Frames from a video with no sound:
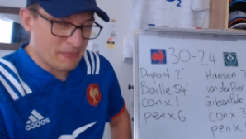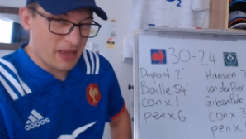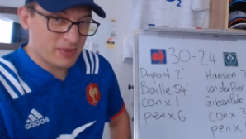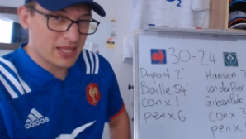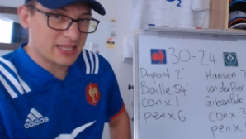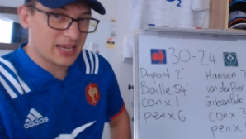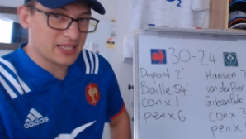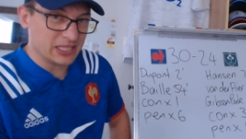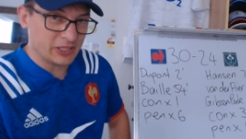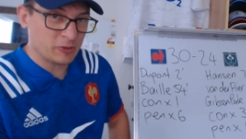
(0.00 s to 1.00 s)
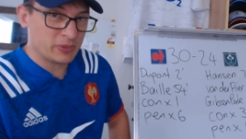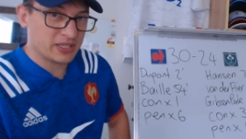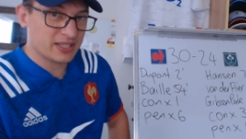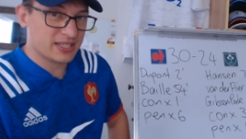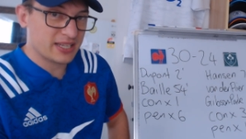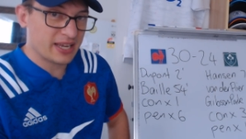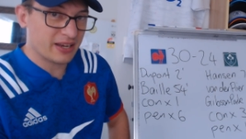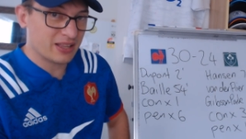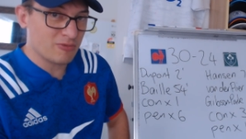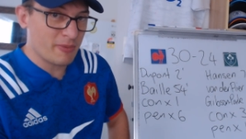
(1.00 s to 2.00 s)
maybe that takes a little bit of the sting
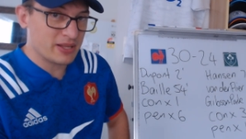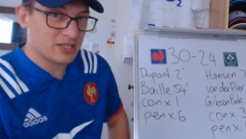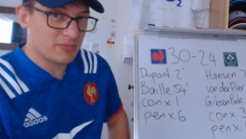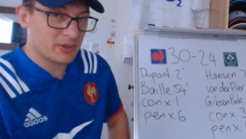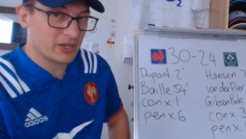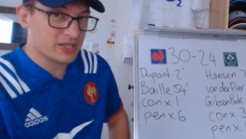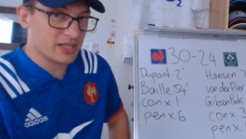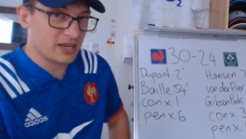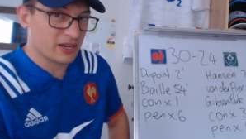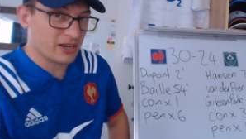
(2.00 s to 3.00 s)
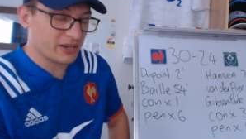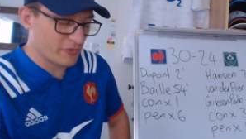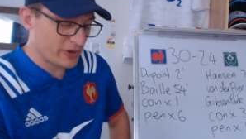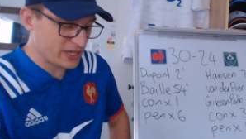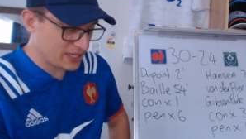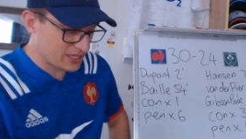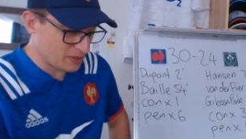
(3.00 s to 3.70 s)
out of the momentum, because then it kind of resets the